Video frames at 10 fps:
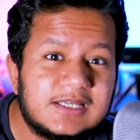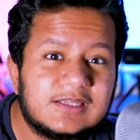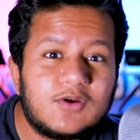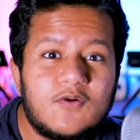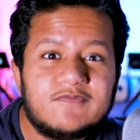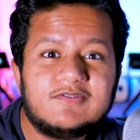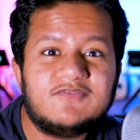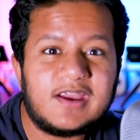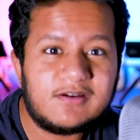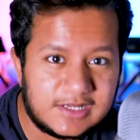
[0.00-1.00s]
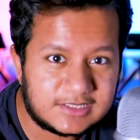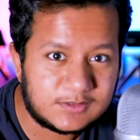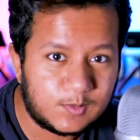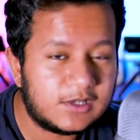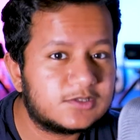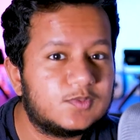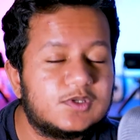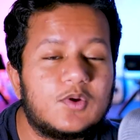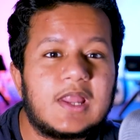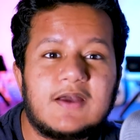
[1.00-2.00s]
the COVID variants because we
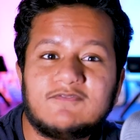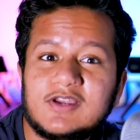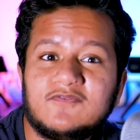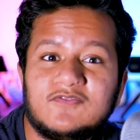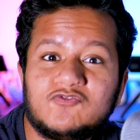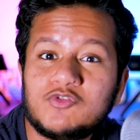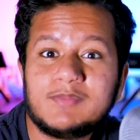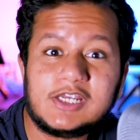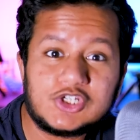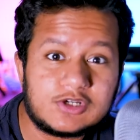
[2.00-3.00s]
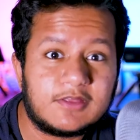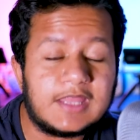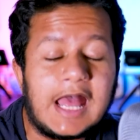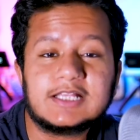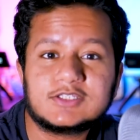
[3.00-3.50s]
don't have enough information on that.